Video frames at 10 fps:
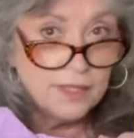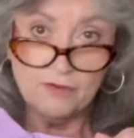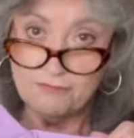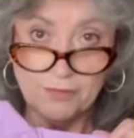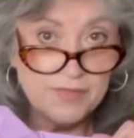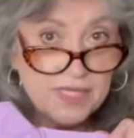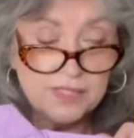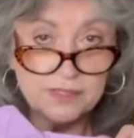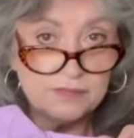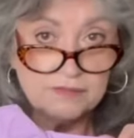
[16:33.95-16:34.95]
For me,
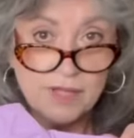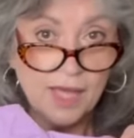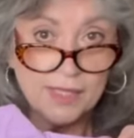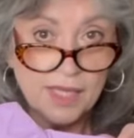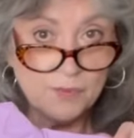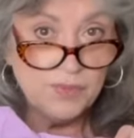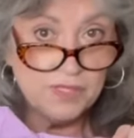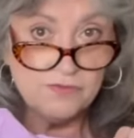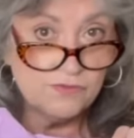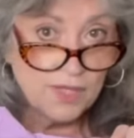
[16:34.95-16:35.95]
this is not a
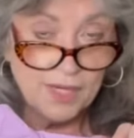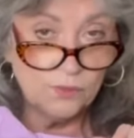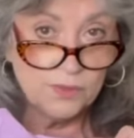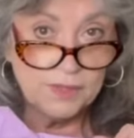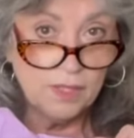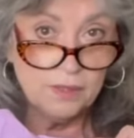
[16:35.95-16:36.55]
piece that I would